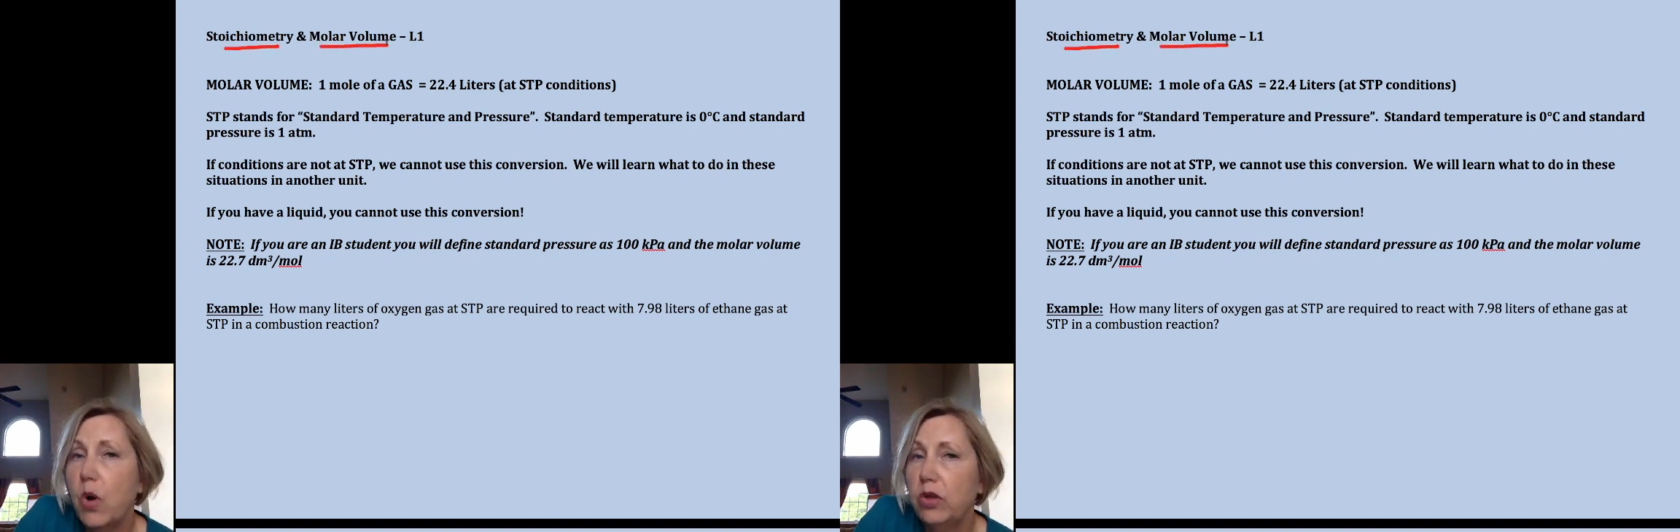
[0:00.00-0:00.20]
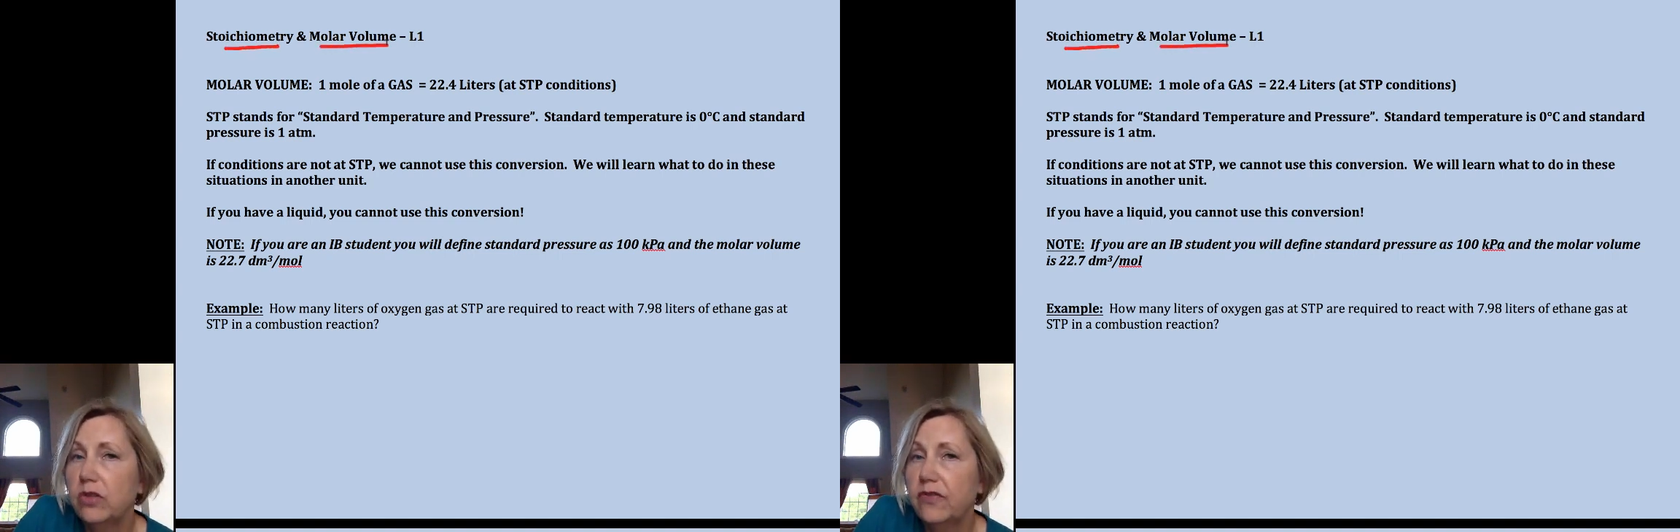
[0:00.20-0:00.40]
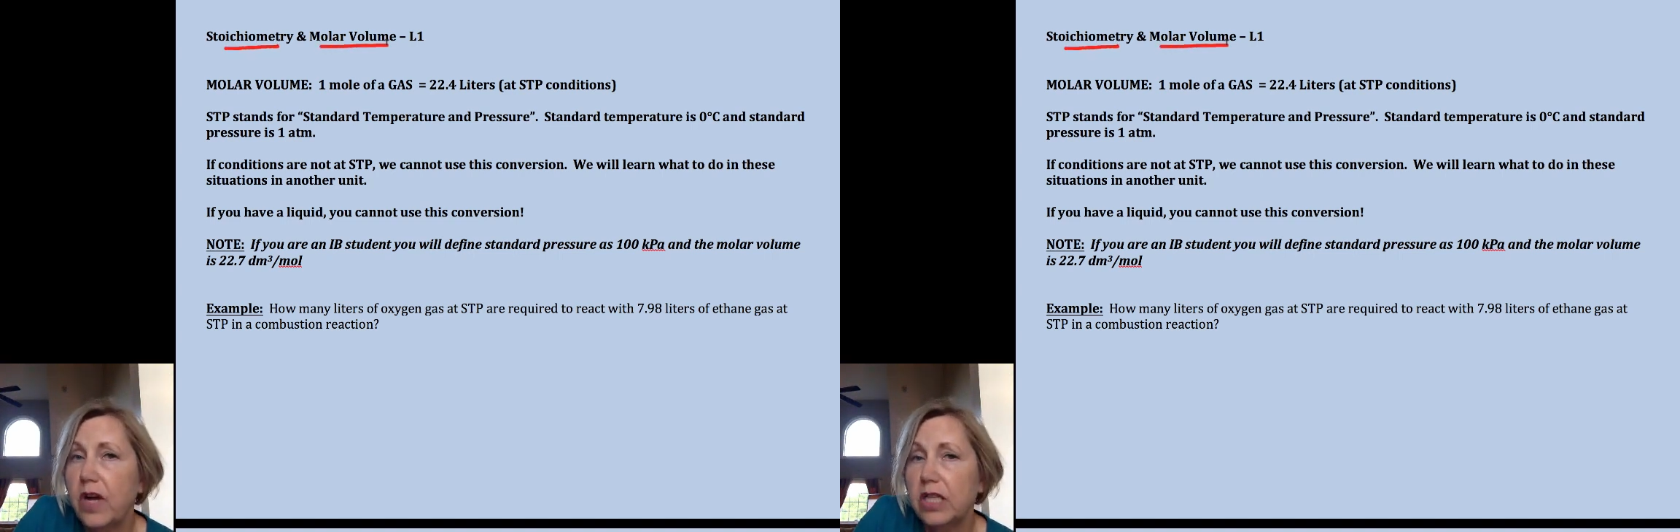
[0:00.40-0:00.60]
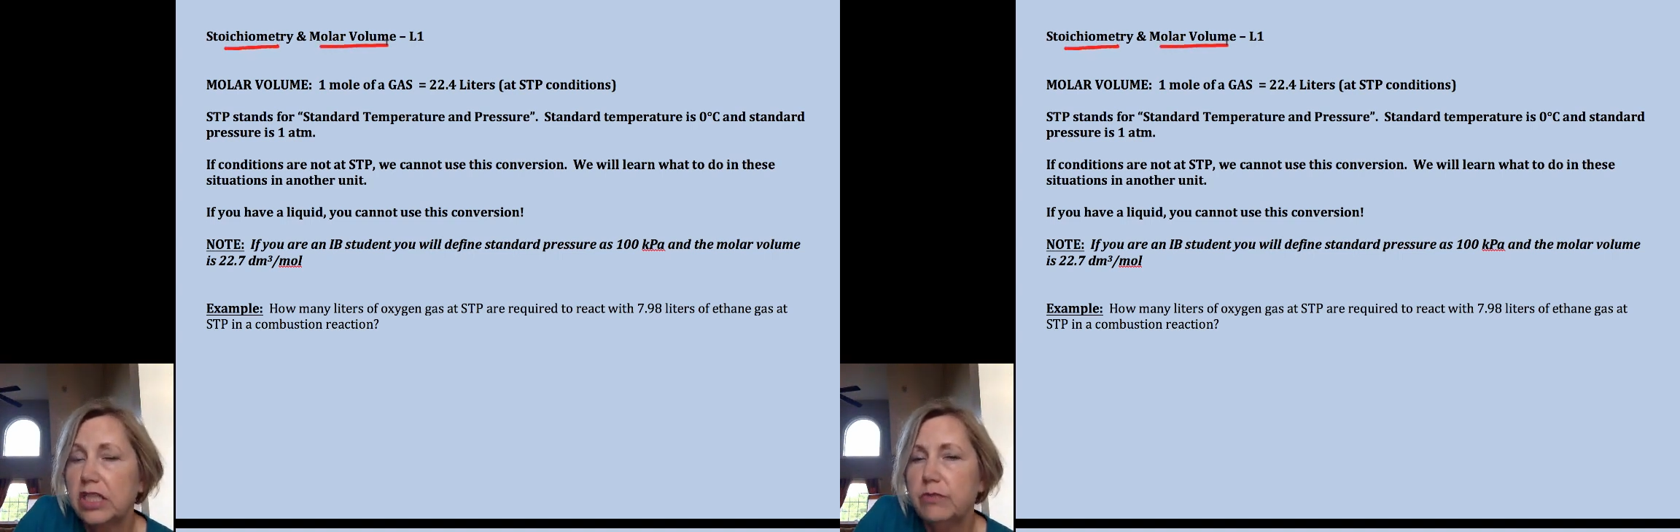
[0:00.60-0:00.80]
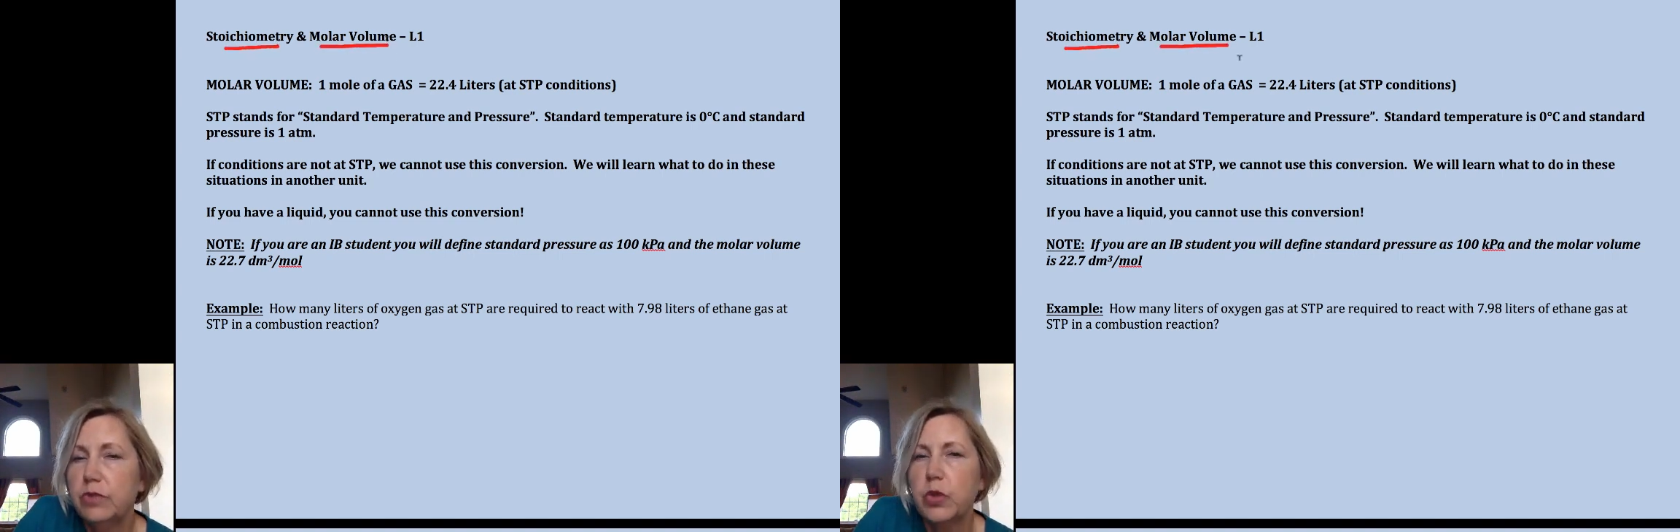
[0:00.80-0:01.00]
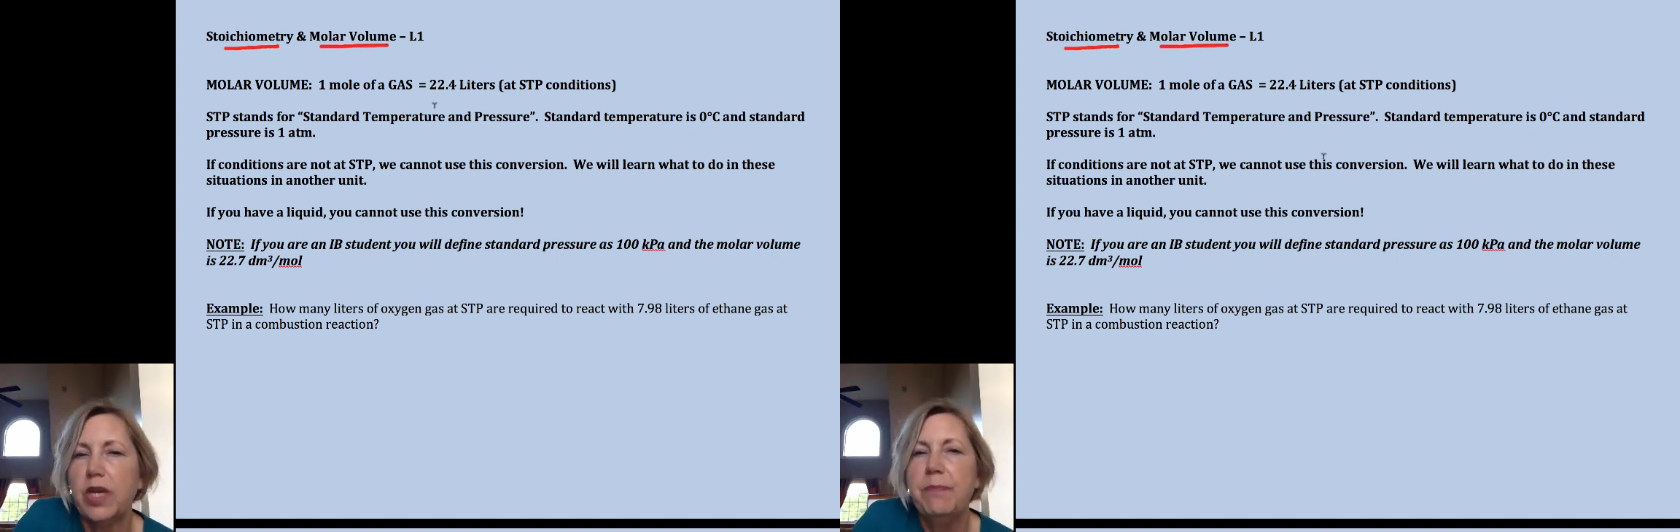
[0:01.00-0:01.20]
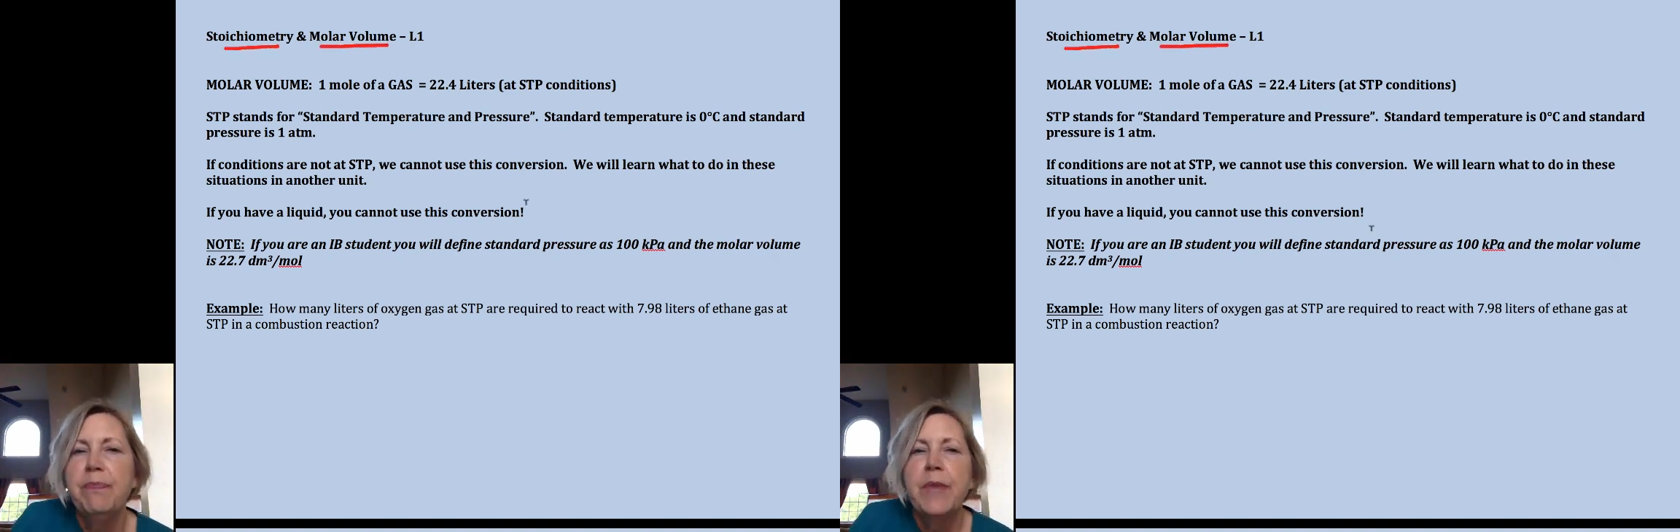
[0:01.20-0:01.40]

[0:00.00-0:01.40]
molar volume to it.